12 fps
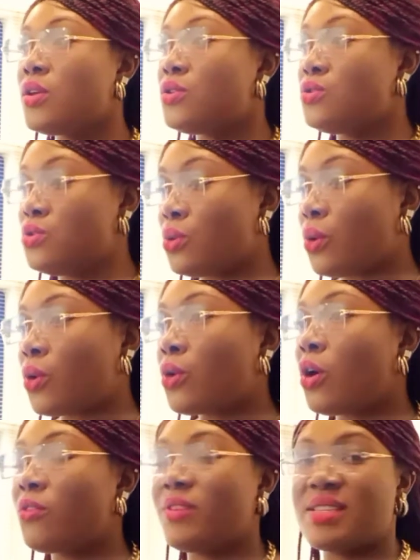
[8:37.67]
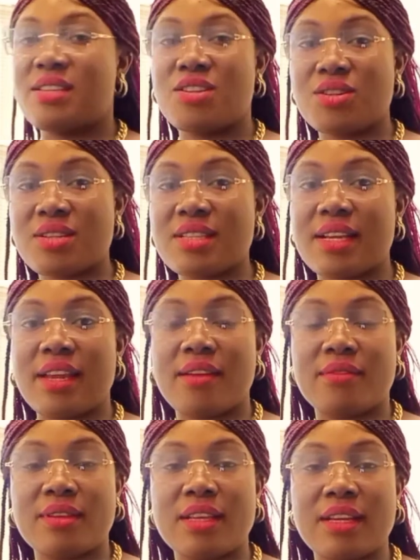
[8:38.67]
your conversations and
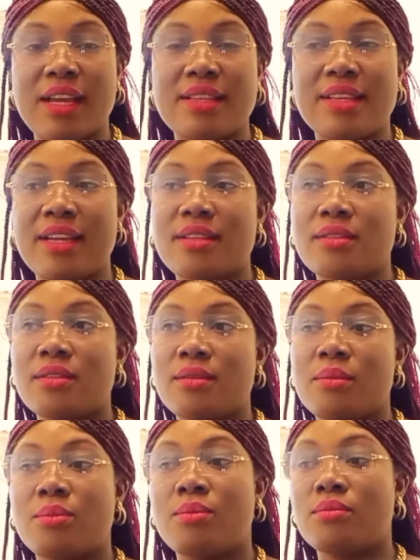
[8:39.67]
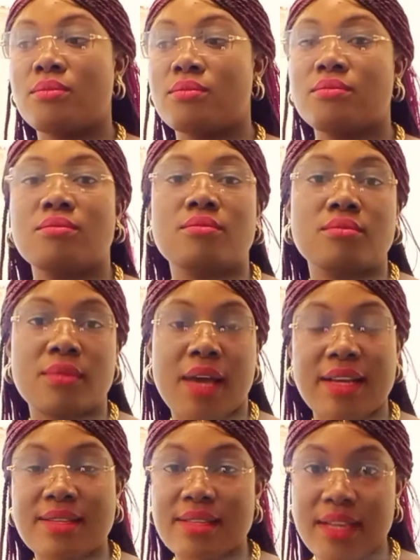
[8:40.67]
everything, and then
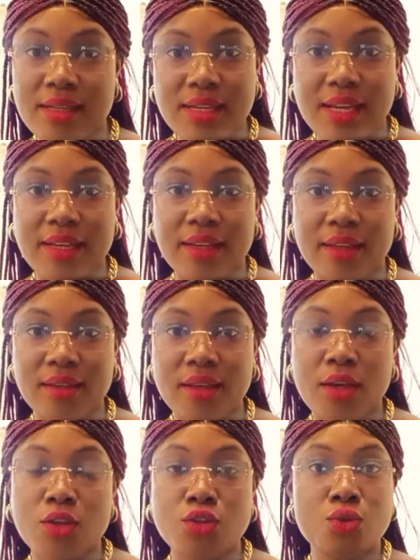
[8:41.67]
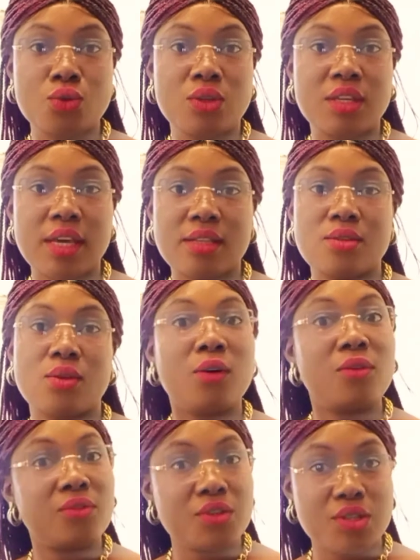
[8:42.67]
accidentally
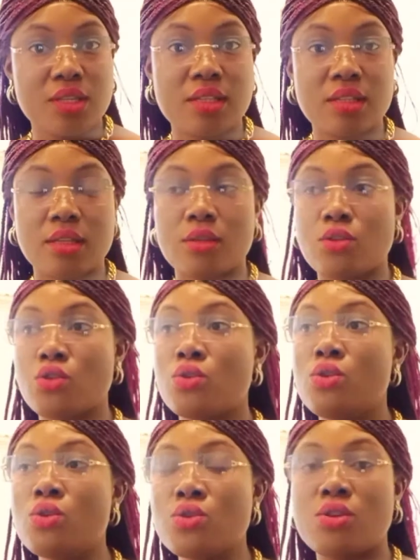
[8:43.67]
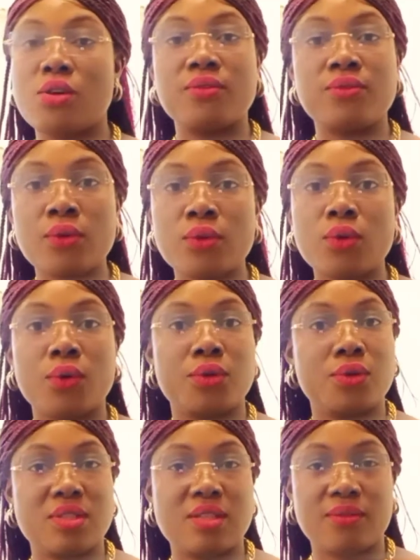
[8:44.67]
unfortunately you lose your phone or
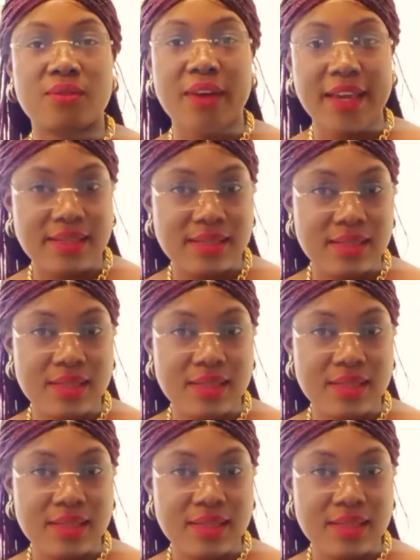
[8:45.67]
your device,